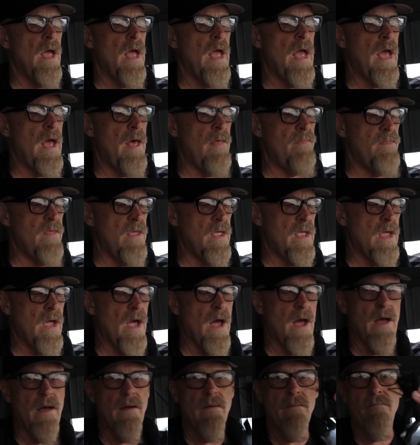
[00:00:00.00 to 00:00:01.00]
and the
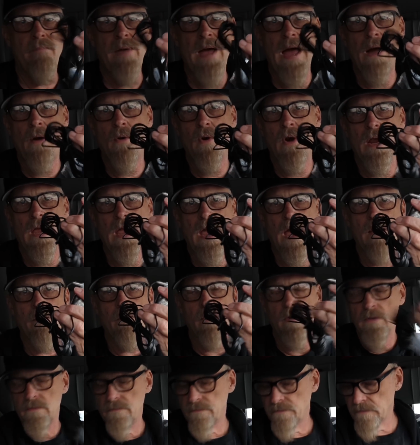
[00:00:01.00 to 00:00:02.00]
power
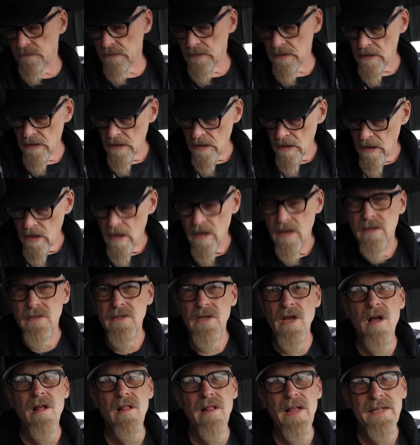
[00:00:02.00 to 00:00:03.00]
cable.
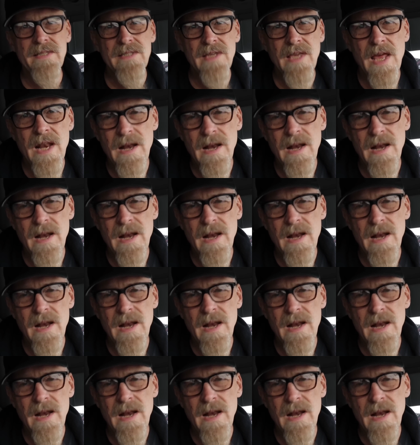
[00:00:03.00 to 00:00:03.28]
So let's